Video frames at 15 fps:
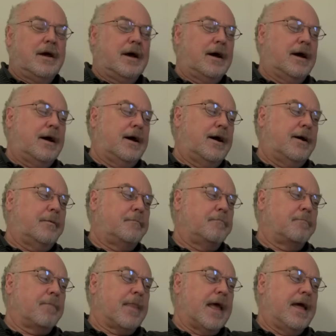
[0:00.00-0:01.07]
um,
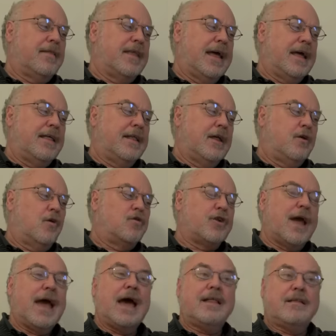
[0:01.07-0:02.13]
and they and
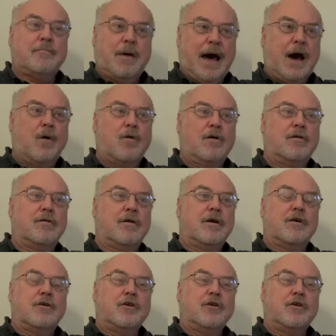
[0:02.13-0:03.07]
OSHA had the power,